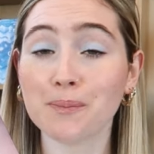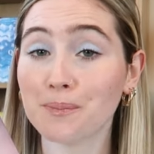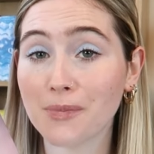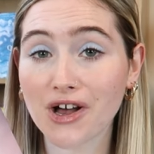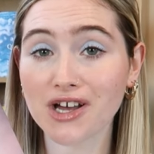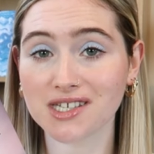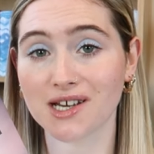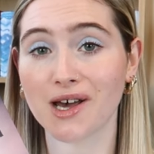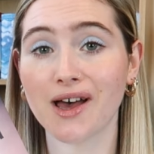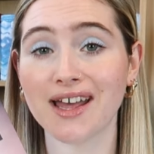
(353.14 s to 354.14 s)

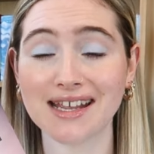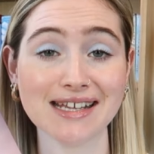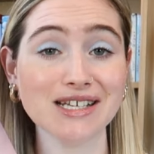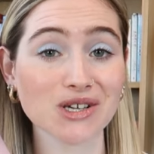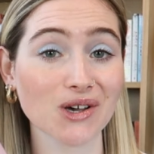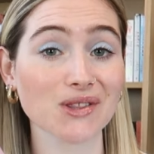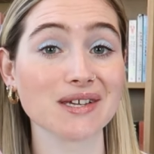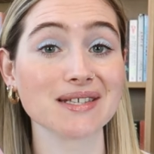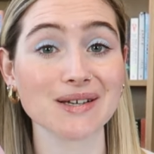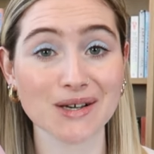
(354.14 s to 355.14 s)
murder each
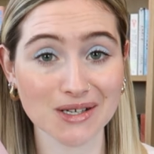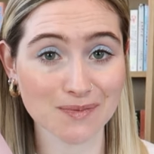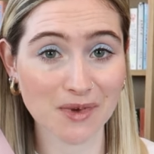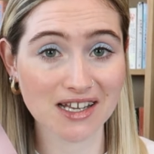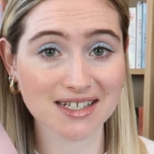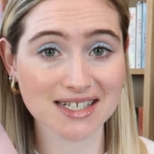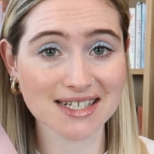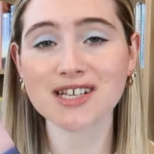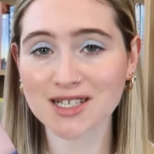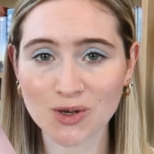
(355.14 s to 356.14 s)
other's husbands.
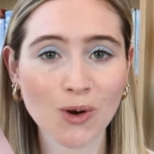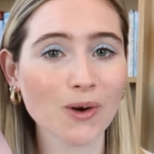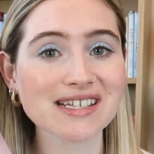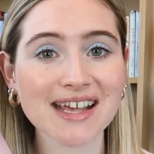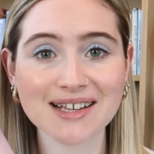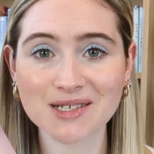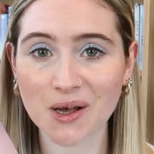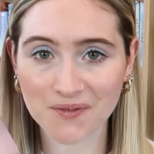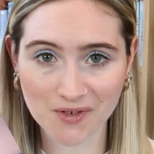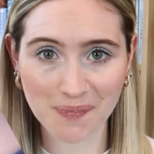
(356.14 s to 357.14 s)
The story takes
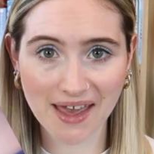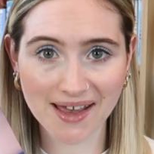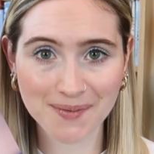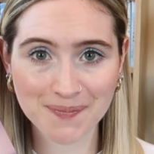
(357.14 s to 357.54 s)
off from there.